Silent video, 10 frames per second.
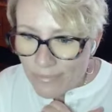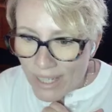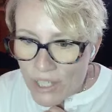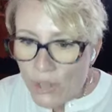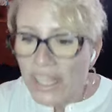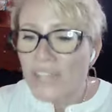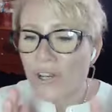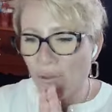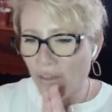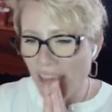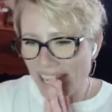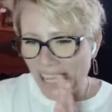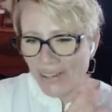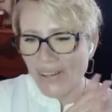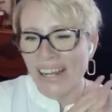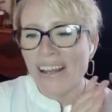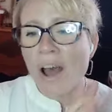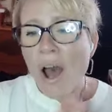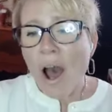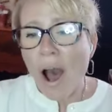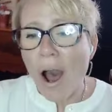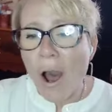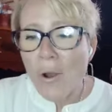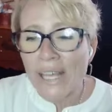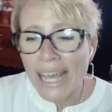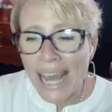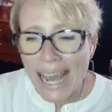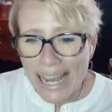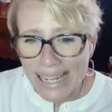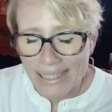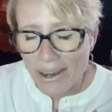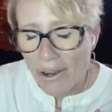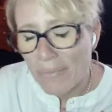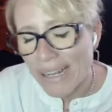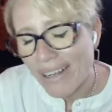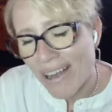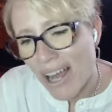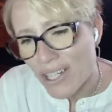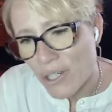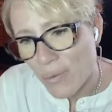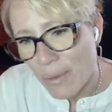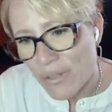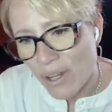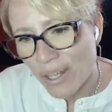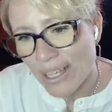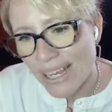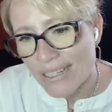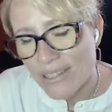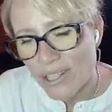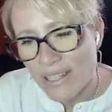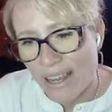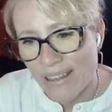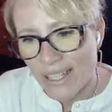Do the intro, thank you. Oh, Kate, oh my gosh, you wept. Kate's just saying that